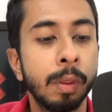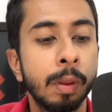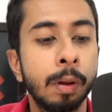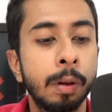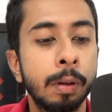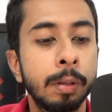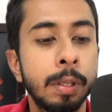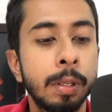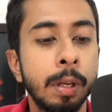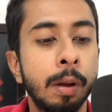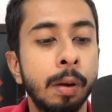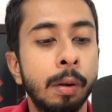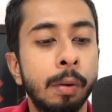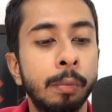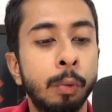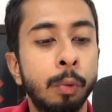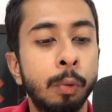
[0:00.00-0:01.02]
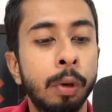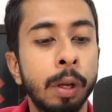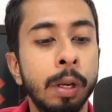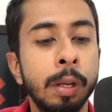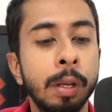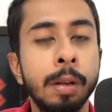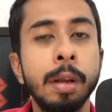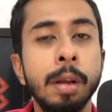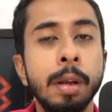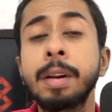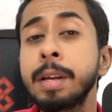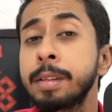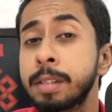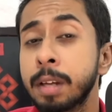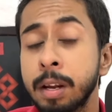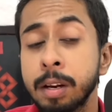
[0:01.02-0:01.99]
See, totally in D
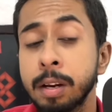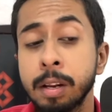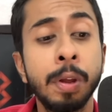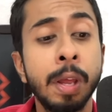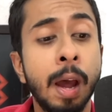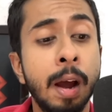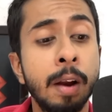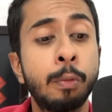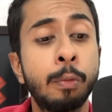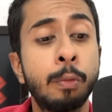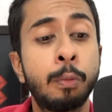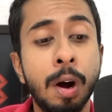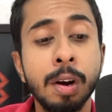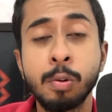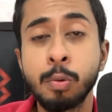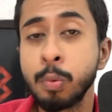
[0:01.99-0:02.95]
sunny we had 1, 2,